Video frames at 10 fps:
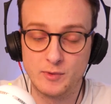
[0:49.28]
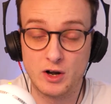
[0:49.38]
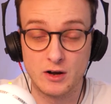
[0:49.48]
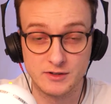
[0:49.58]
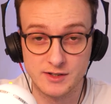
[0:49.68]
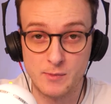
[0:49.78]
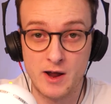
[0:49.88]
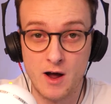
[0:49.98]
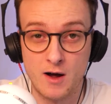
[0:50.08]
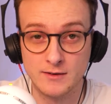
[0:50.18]
close to
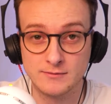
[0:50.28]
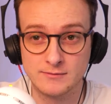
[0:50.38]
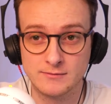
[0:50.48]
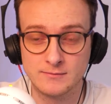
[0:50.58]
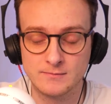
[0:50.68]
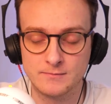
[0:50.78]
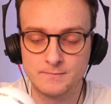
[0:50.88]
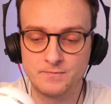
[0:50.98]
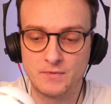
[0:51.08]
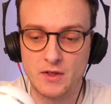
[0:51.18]
my heart,
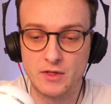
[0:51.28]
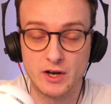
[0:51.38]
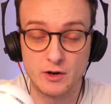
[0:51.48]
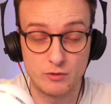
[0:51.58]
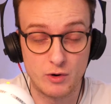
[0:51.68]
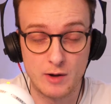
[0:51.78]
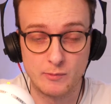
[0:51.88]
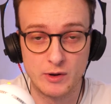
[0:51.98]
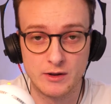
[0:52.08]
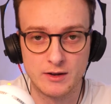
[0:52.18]
and that I grew
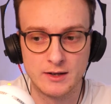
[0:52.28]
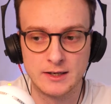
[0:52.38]
up with.